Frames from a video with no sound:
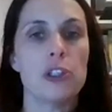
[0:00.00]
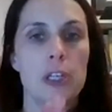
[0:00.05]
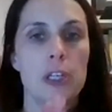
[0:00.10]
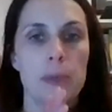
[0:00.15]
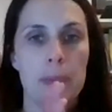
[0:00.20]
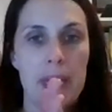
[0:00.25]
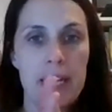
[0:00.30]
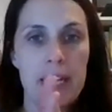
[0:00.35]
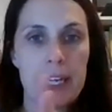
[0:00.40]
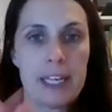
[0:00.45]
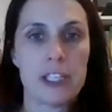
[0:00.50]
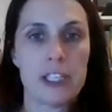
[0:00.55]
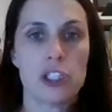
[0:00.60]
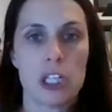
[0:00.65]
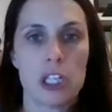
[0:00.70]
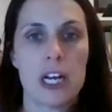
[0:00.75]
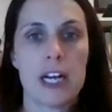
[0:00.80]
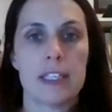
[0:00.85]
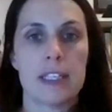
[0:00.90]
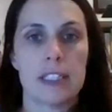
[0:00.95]
you can pay
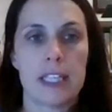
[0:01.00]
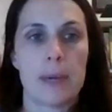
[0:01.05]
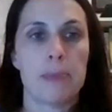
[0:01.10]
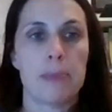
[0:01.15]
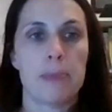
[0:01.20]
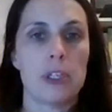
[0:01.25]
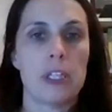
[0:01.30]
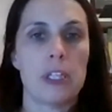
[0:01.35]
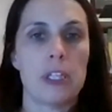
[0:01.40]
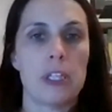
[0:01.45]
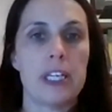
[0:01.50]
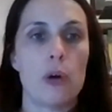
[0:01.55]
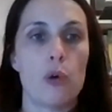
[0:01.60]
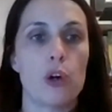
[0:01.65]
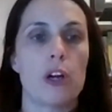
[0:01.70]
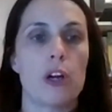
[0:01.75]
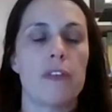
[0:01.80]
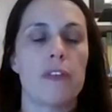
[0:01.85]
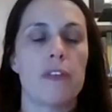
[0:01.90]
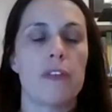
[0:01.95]
each class separately,
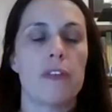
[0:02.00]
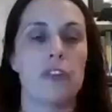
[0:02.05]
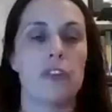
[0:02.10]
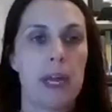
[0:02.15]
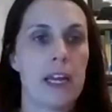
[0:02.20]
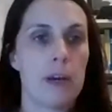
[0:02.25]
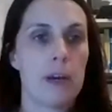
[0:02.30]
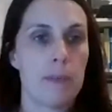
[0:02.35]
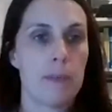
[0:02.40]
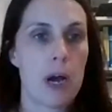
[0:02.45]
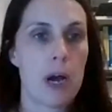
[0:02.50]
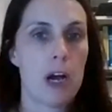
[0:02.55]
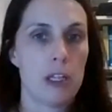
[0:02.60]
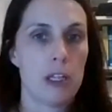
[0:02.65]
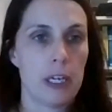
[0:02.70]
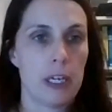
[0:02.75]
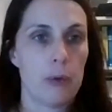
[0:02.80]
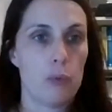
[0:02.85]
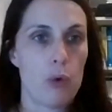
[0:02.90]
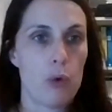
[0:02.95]
or if you pay them
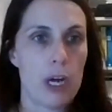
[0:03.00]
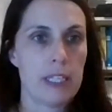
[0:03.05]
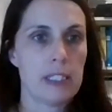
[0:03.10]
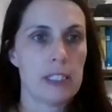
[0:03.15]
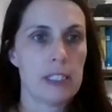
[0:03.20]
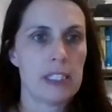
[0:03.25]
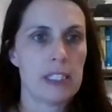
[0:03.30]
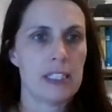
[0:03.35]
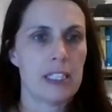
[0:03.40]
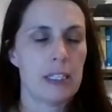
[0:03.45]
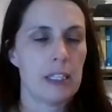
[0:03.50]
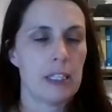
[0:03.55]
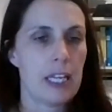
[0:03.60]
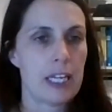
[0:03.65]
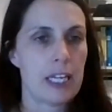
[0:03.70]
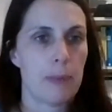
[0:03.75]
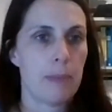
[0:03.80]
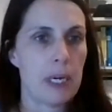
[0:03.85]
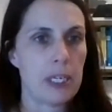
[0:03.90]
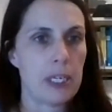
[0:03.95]
all at once, is it
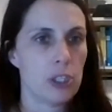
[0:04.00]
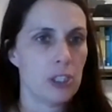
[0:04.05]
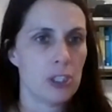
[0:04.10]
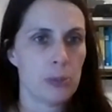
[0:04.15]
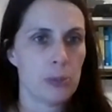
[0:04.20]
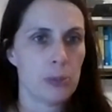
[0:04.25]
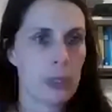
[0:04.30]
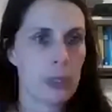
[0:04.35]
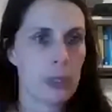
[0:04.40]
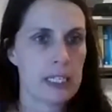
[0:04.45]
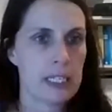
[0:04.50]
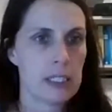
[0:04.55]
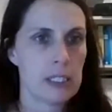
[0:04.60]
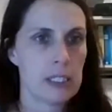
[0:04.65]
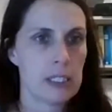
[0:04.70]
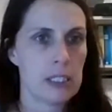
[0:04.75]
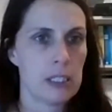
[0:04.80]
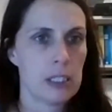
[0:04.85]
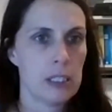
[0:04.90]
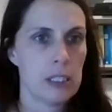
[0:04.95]
like a bundled
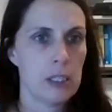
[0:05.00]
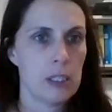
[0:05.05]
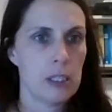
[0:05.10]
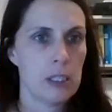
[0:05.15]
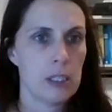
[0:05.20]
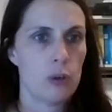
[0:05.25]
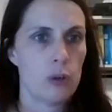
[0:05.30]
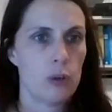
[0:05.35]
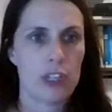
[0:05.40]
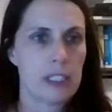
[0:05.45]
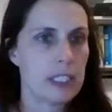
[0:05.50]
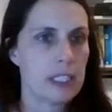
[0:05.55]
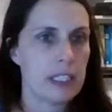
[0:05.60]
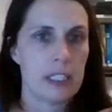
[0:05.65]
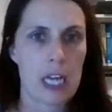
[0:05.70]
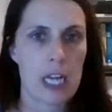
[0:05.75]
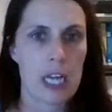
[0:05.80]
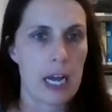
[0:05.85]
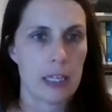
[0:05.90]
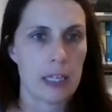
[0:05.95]
price, or is
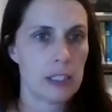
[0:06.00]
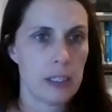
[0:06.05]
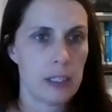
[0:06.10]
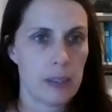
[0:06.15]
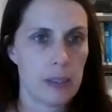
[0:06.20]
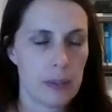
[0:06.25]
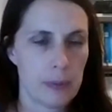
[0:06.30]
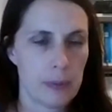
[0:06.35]
it not?